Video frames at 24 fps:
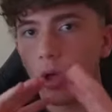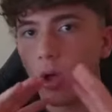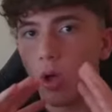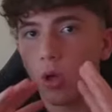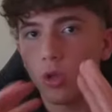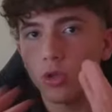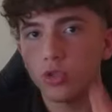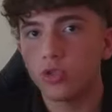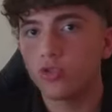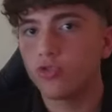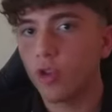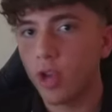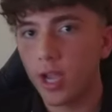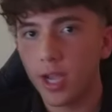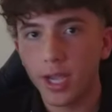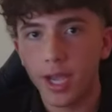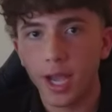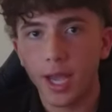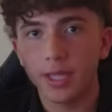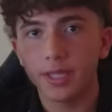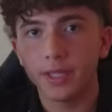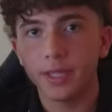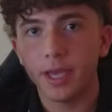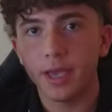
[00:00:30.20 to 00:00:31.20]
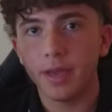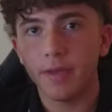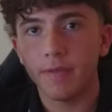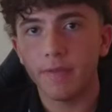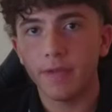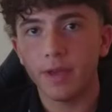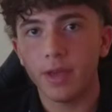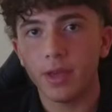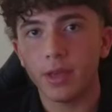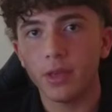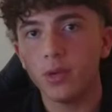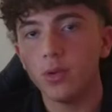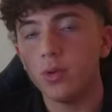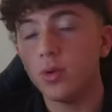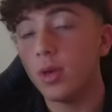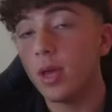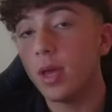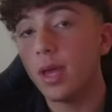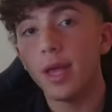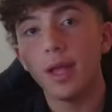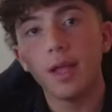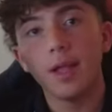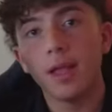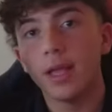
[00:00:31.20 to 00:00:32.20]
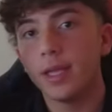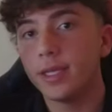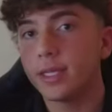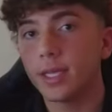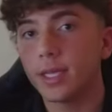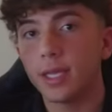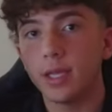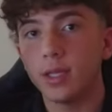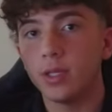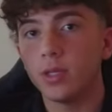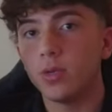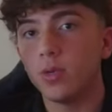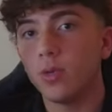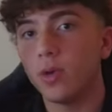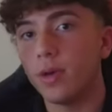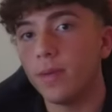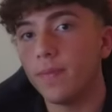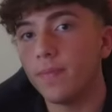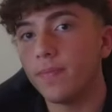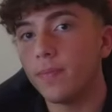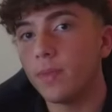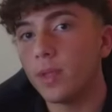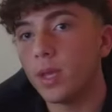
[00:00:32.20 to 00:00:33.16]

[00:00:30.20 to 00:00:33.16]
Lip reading: Straight content and value. Let's get into it.